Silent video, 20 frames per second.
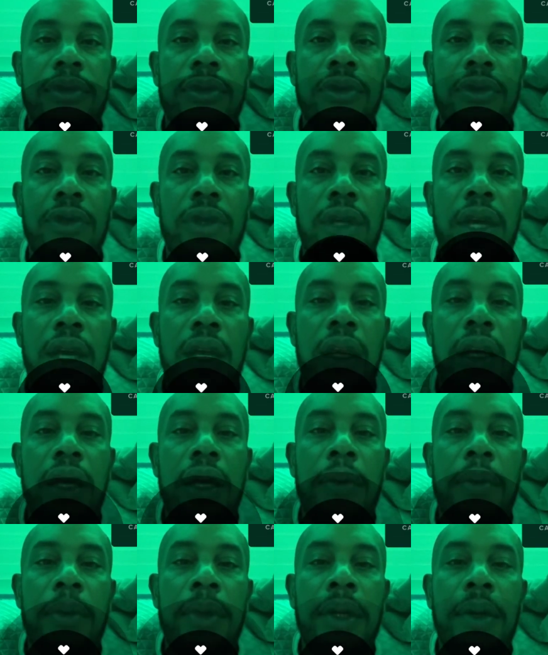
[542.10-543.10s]
Okay,
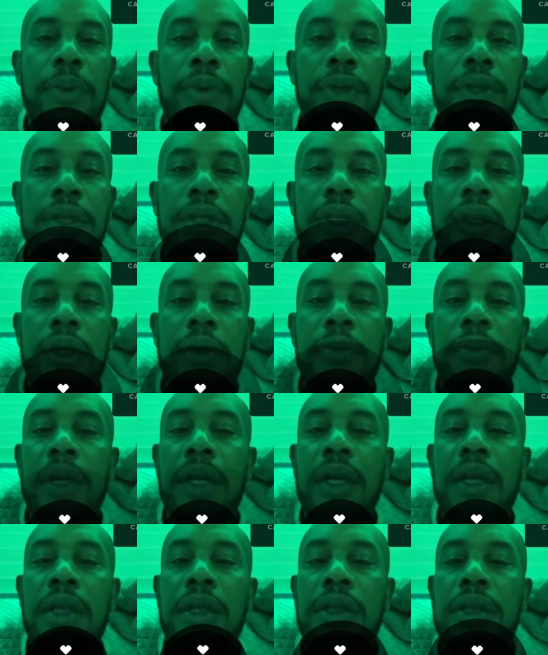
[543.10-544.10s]
coming up on 10
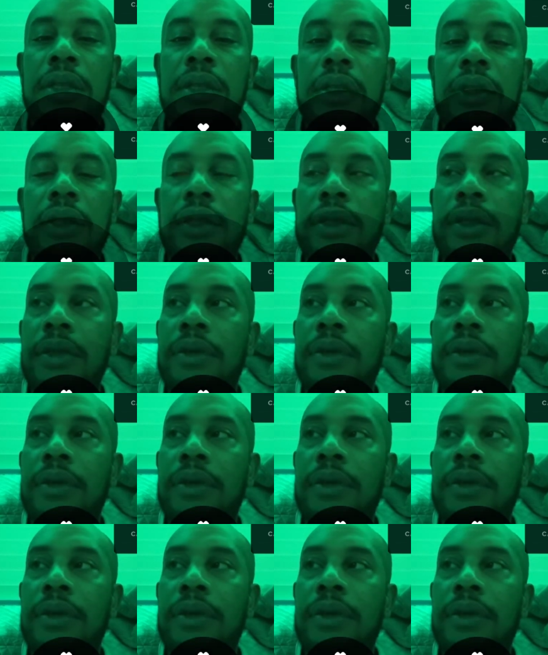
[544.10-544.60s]
minutes.